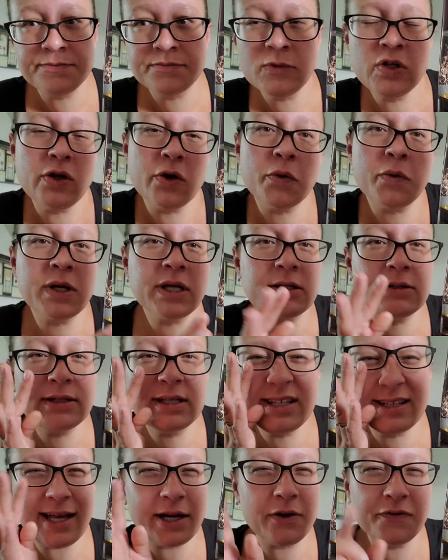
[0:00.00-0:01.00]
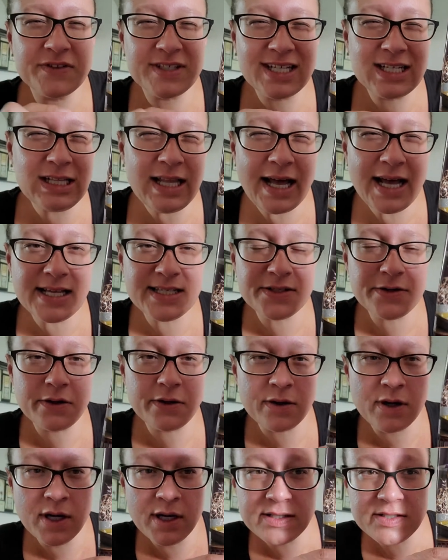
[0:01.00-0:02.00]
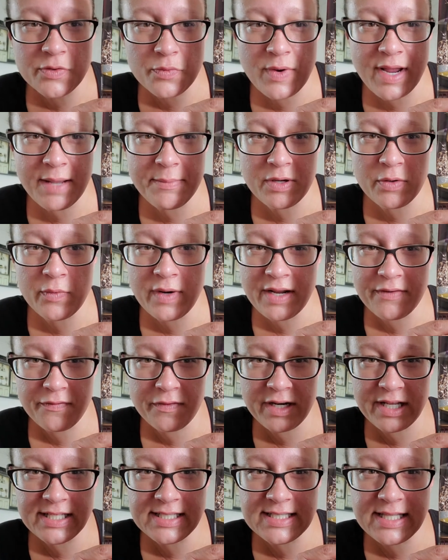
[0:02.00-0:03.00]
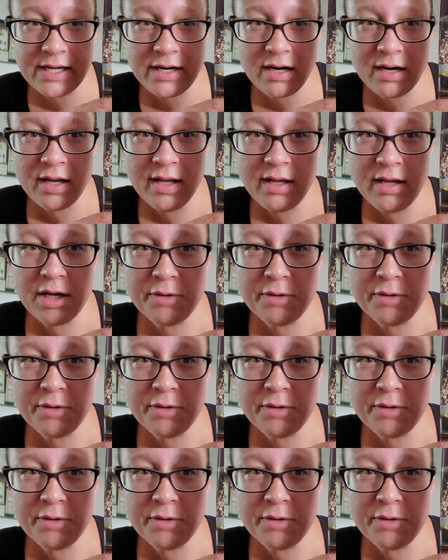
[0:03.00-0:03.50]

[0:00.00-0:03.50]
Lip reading: you know, I don't know if it's glass or ceramic, whatever it is there.